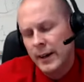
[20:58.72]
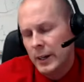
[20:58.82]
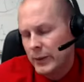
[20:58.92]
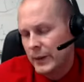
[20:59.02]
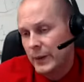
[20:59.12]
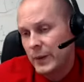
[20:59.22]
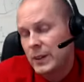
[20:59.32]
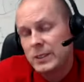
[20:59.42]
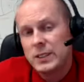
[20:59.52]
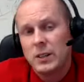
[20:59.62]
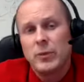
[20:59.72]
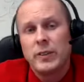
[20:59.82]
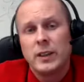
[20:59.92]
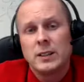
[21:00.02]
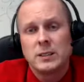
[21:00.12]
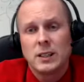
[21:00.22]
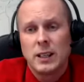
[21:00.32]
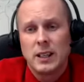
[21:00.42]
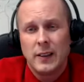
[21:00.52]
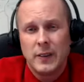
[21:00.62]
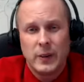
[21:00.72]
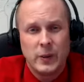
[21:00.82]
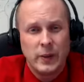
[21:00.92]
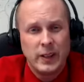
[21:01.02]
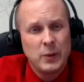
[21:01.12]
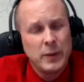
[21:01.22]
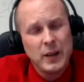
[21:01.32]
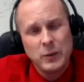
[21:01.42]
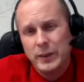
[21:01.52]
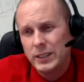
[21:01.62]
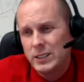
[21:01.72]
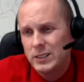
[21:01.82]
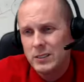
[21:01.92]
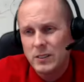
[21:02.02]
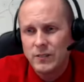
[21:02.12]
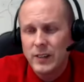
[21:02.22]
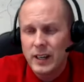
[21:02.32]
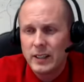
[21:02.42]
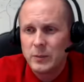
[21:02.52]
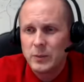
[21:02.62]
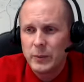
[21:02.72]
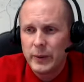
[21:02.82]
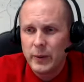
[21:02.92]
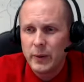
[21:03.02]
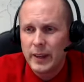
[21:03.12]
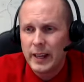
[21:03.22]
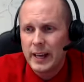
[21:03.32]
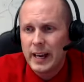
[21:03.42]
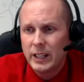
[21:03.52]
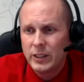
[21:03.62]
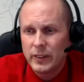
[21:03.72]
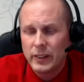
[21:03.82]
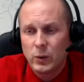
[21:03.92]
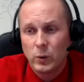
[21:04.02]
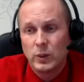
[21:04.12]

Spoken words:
I mean, there are some things like that that are written about, but I just don't find them to be all that accurate or